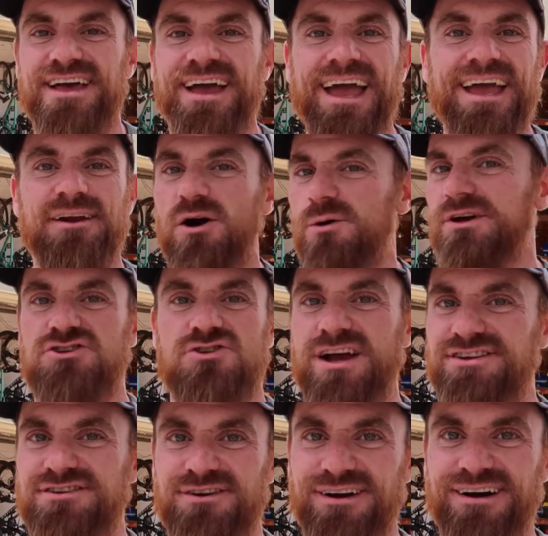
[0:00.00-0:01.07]
and all my
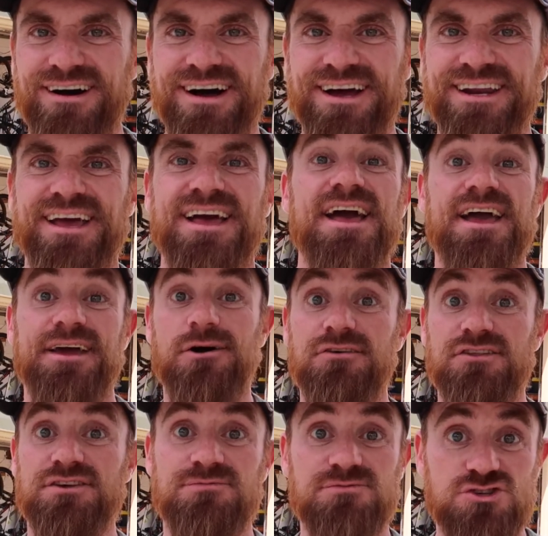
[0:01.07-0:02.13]
tracks are gone, and all
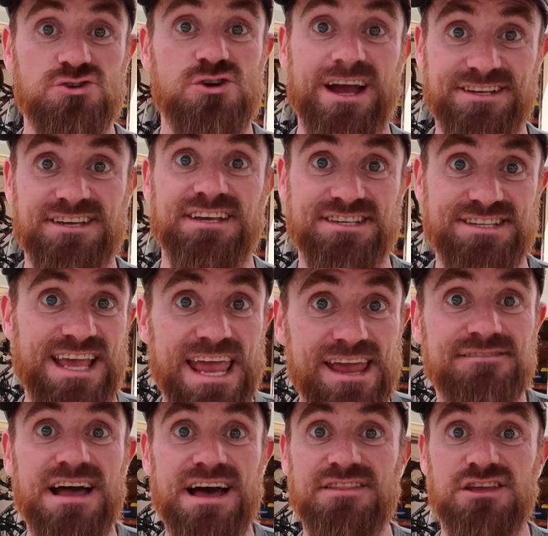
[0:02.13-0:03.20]
the tracks I
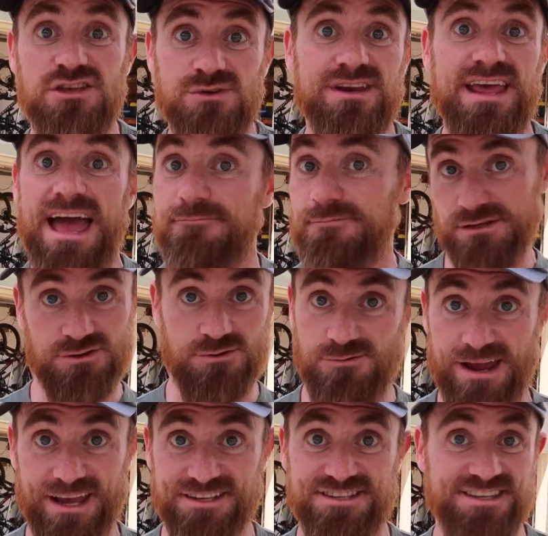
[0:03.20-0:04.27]
saved on the unit have been
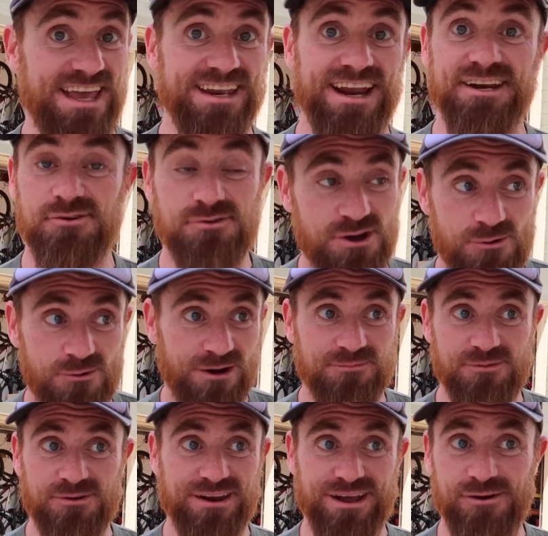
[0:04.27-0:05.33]
erased, and I don't know where I'm
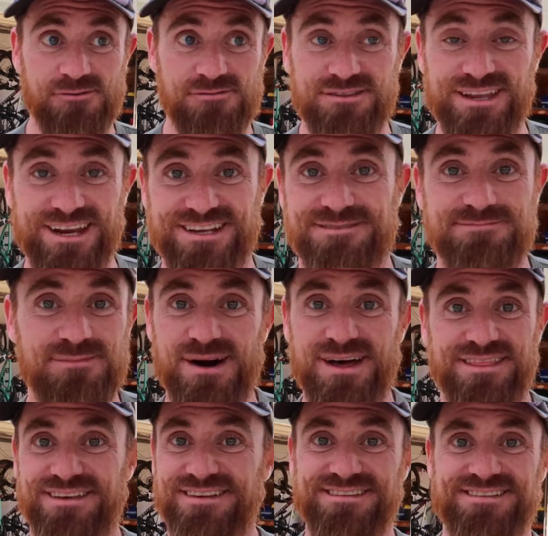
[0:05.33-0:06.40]
going to go for the next
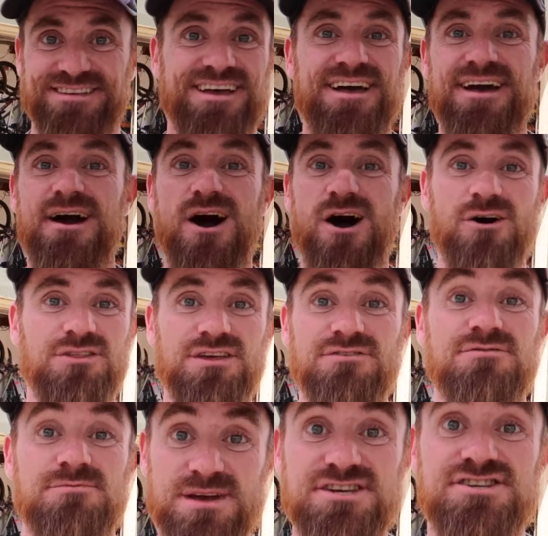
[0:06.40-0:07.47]
month because all the
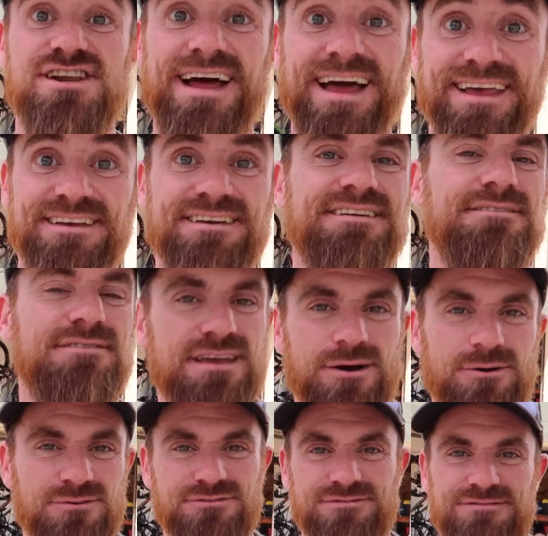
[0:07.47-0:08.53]
information I
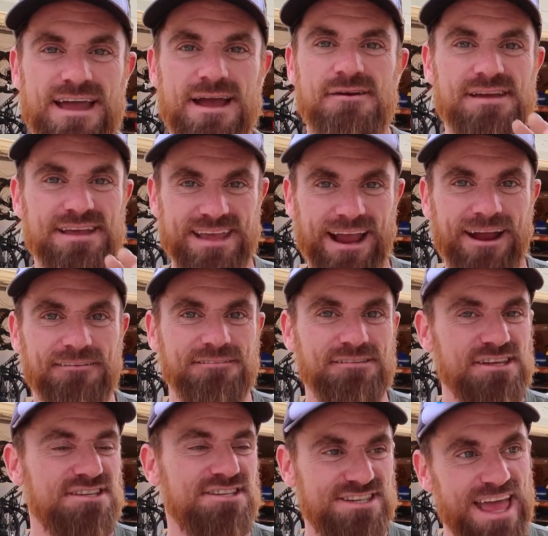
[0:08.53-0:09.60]
very
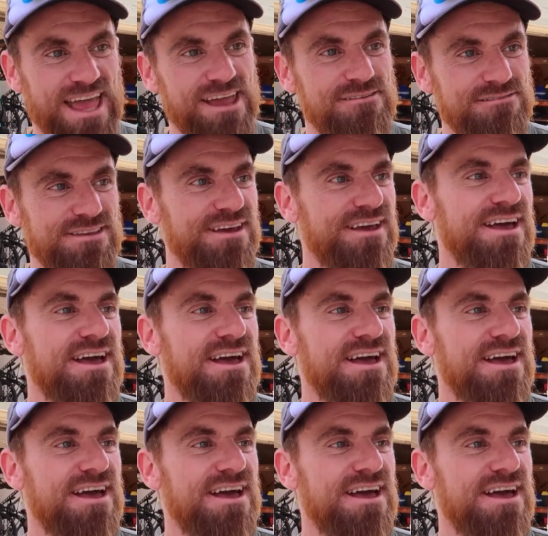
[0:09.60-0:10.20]
carefully saved